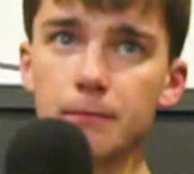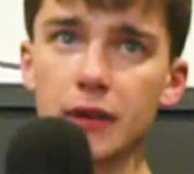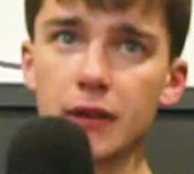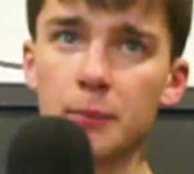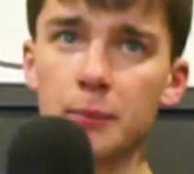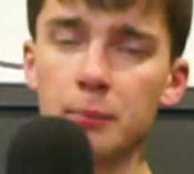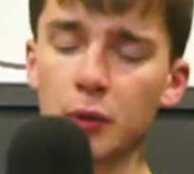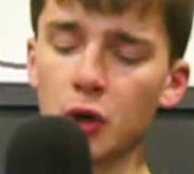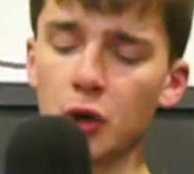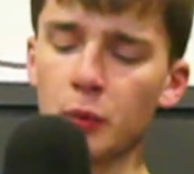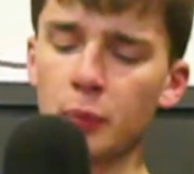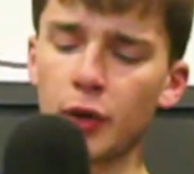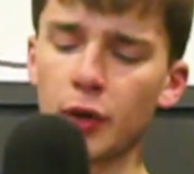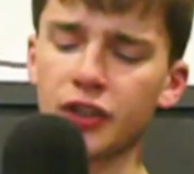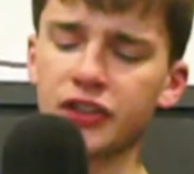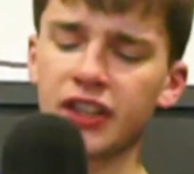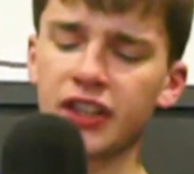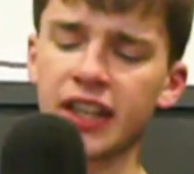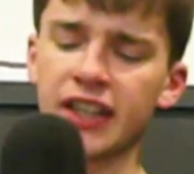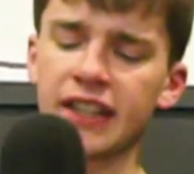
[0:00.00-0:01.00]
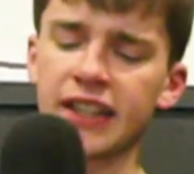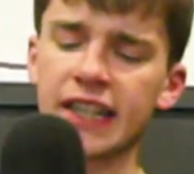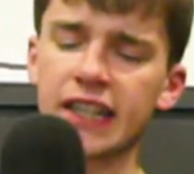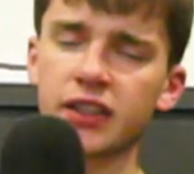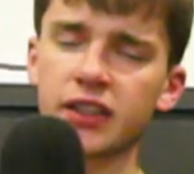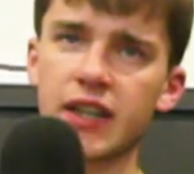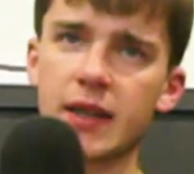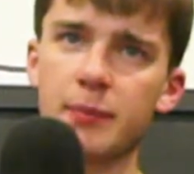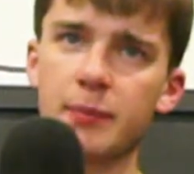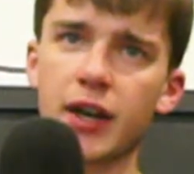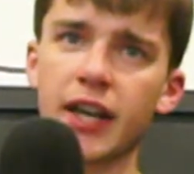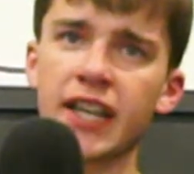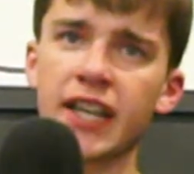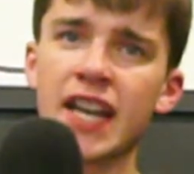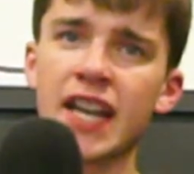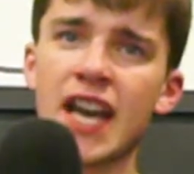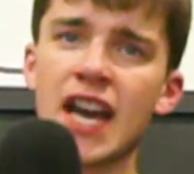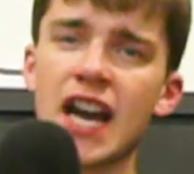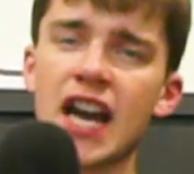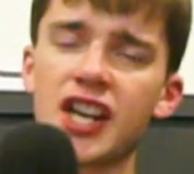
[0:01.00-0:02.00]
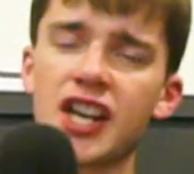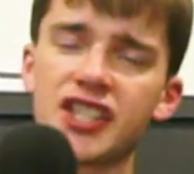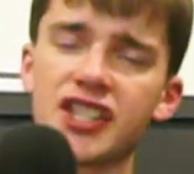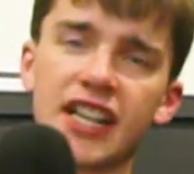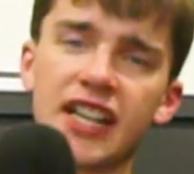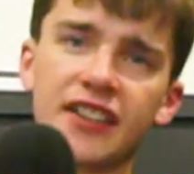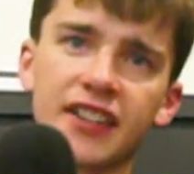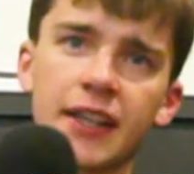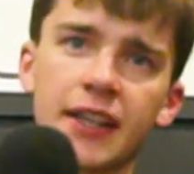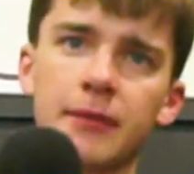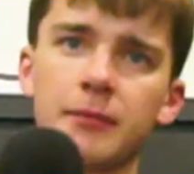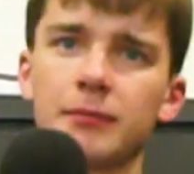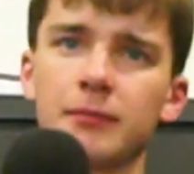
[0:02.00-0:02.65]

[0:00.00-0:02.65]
Ball put in, headed away by Ajeti.